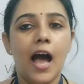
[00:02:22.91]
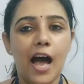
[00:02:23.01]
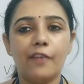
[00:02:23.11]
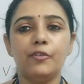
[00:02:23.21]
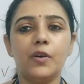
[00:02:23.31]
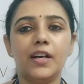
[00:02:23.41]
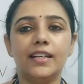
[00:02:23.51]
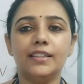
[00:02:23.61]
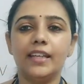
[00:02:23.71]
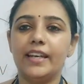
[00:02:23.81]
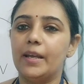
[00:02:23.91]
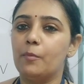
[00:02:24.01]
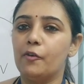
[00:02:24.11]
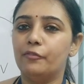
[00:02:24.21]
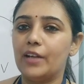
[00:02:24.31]
Have you heard the name
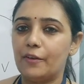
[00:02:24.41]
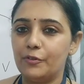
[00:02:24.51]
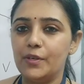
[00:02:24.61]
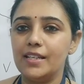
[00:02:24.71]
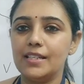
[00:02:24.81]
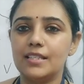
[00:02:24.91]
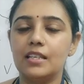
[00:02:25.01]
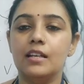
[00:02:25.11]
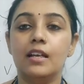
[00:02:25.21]
of daffodils?